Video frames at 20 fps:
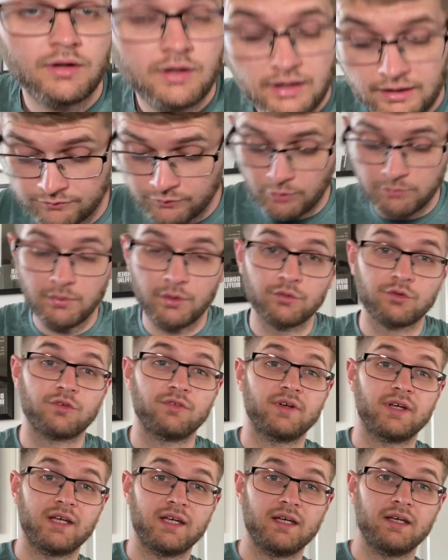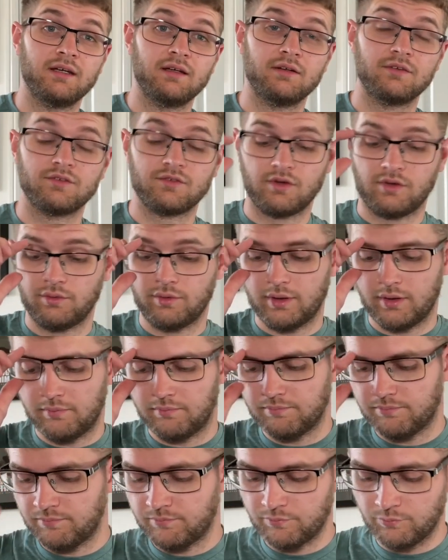I've got most of it here,
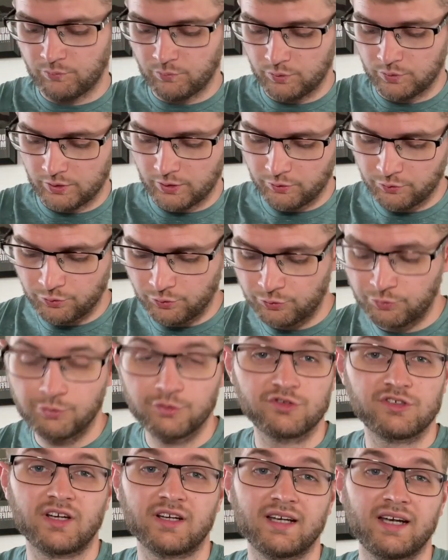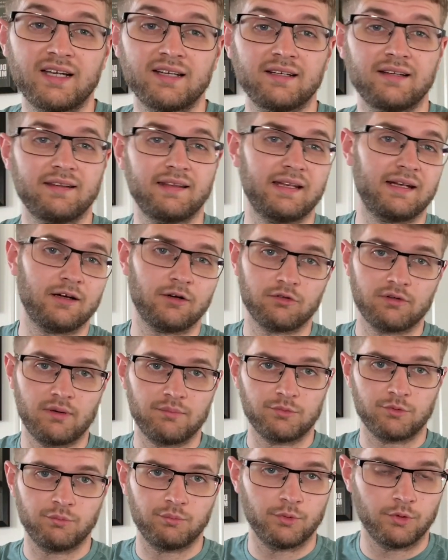so we'll go through as much as I can, and then I'll grab
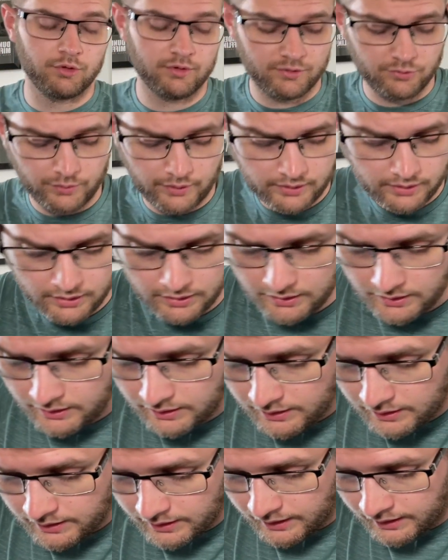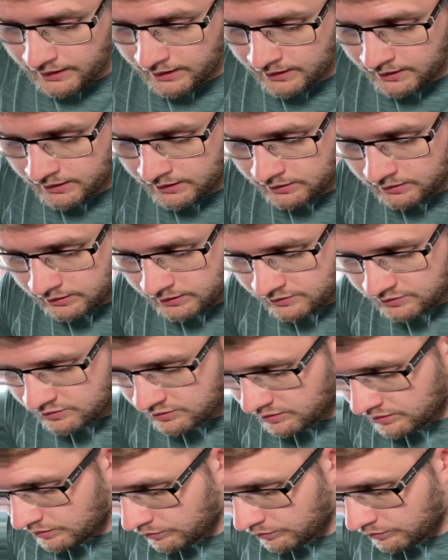some more as well. Let's see,